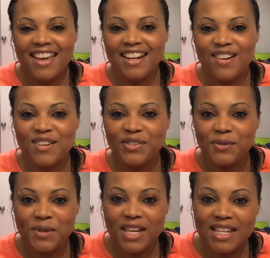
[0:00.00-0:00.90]
You know, if
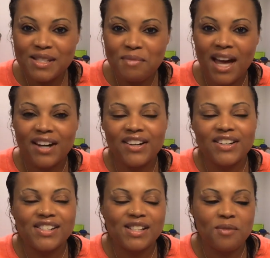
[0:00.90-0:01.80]
your week is
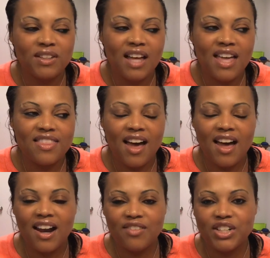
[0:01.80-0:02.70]
better or something like
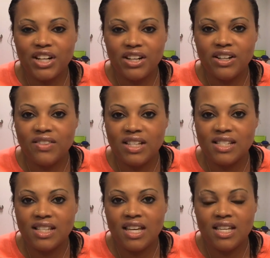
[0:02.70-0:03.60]
that after hearing
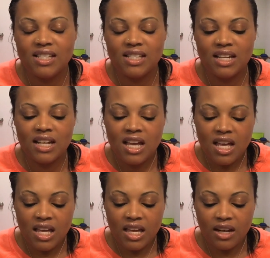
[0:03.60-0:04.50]
these things and
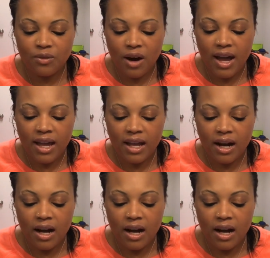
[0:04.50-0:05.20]
getting right.